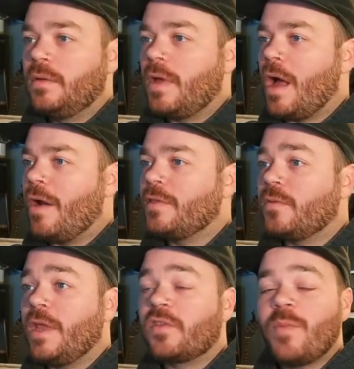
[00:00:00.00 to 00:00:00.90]
All right, so
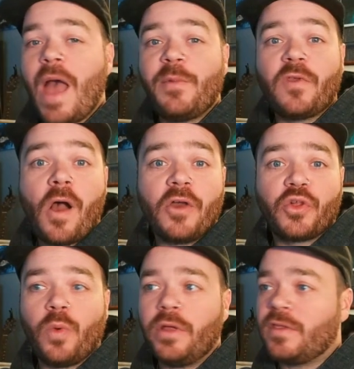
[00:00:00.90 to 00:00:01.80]
next map is
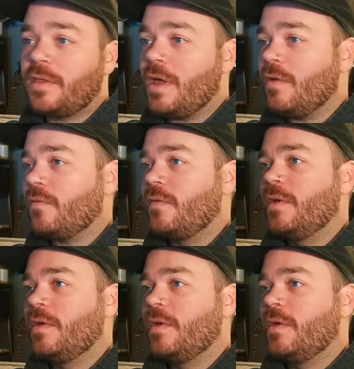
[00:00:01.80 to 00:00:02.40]
Oshaa itself.